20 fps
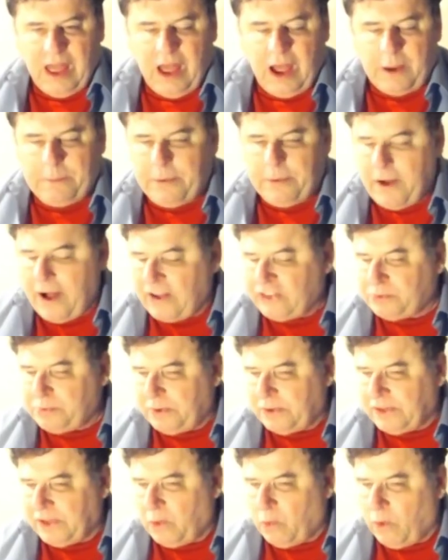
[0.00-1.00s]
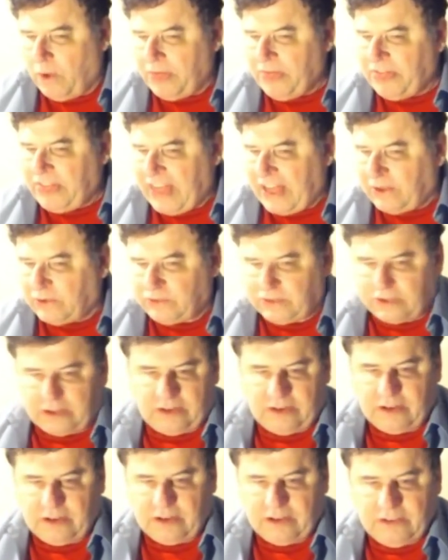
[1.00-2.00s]
approximately one
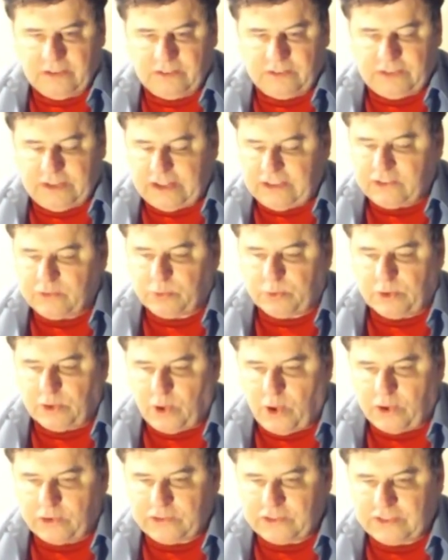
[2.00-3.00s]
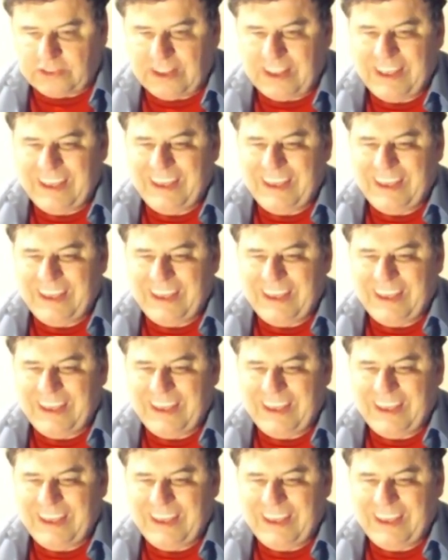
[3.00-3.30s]
thousand seats were lost